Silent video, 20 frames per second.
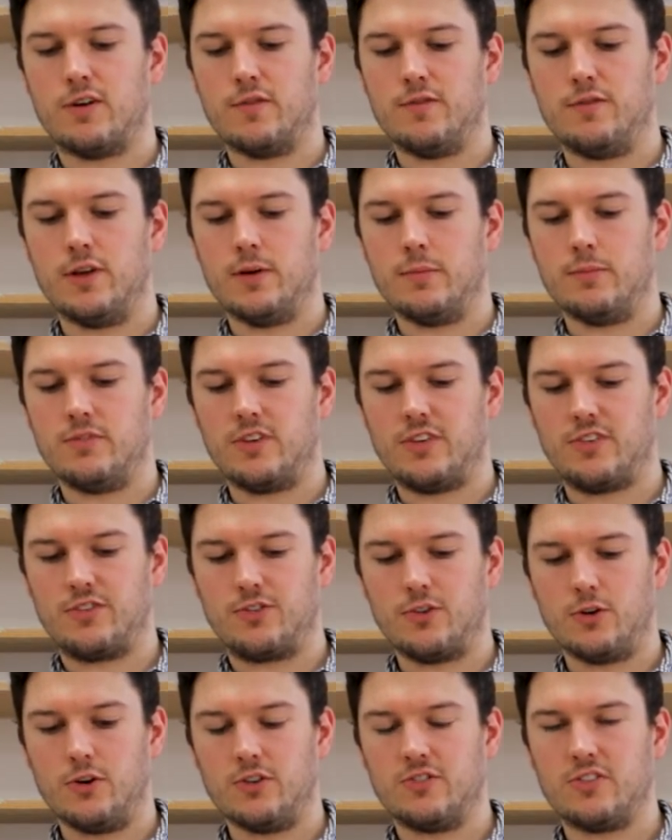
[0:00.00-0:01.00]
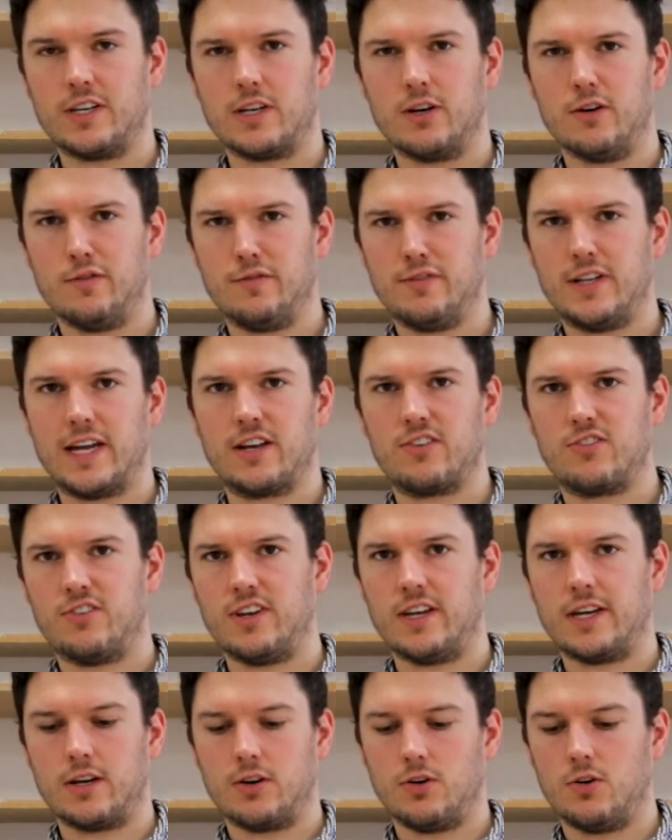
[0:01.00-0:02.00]
of them distorting or
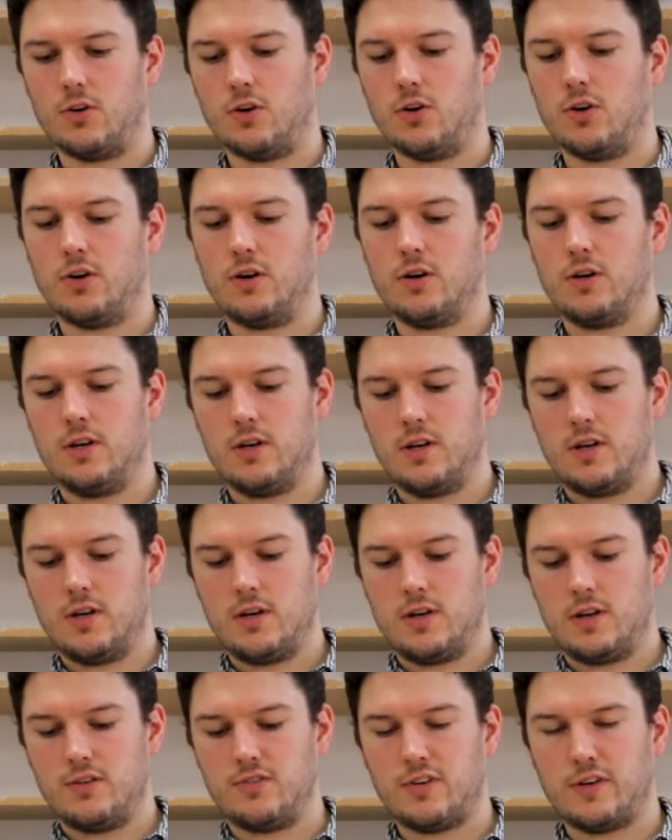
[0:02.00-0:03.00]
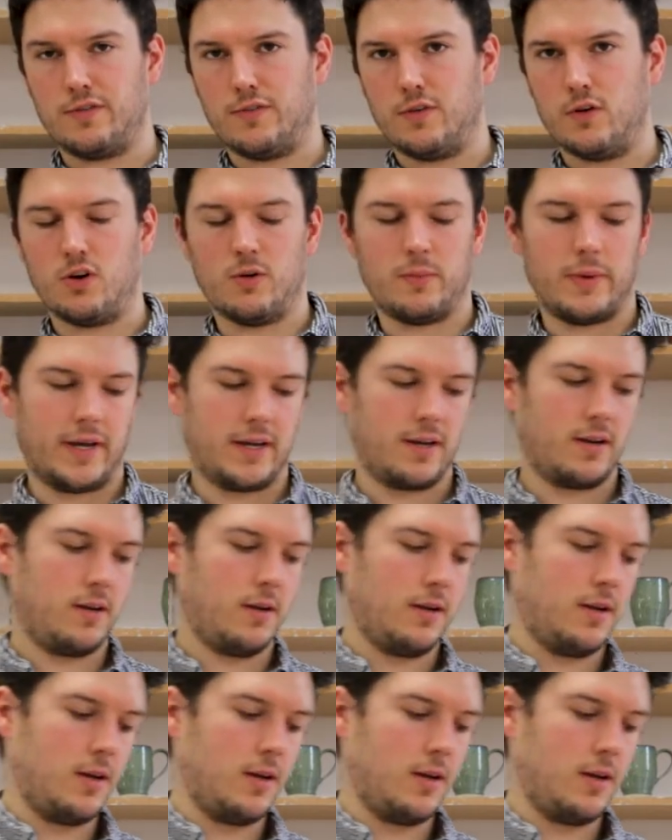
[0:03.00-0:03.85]
flexing or deforming.